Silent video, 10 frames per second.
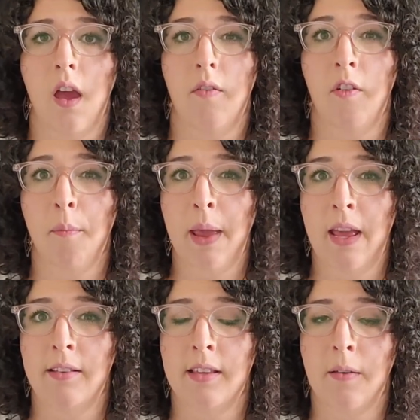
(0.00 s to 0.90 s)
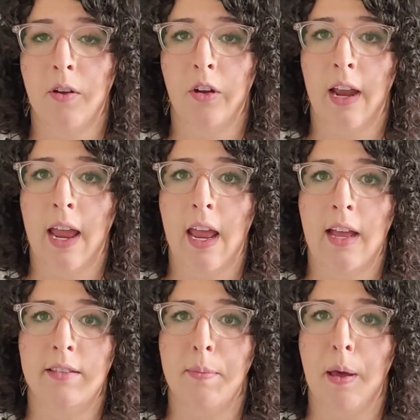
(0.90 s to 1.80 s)
For me, 7 or 8
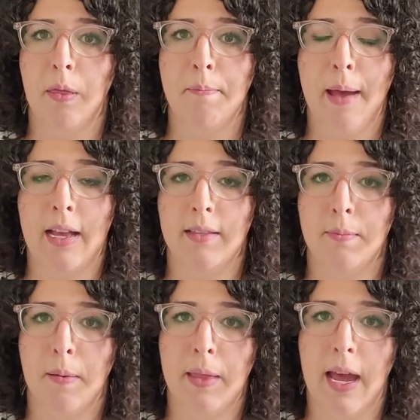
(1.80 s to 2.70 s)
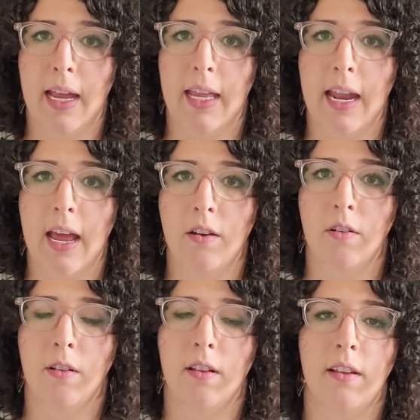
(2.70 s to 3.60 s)
is about the maximum that I can
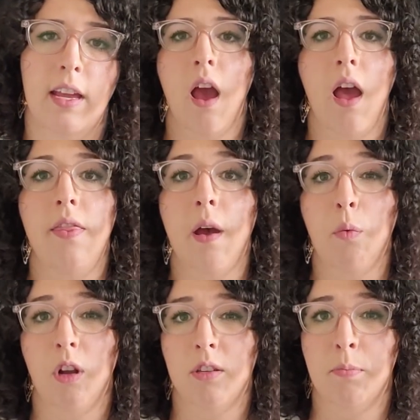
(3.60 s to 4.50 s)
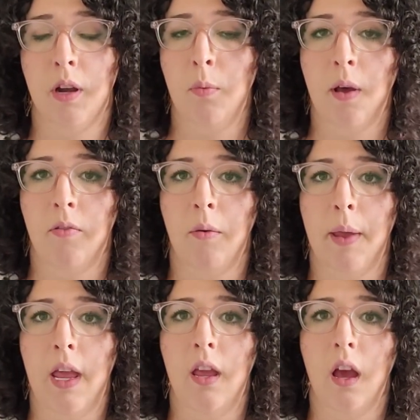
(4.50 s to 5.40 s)
handle, and that works pretty well for
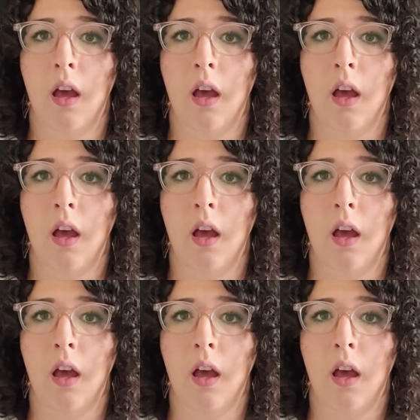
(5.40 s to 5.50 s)
me.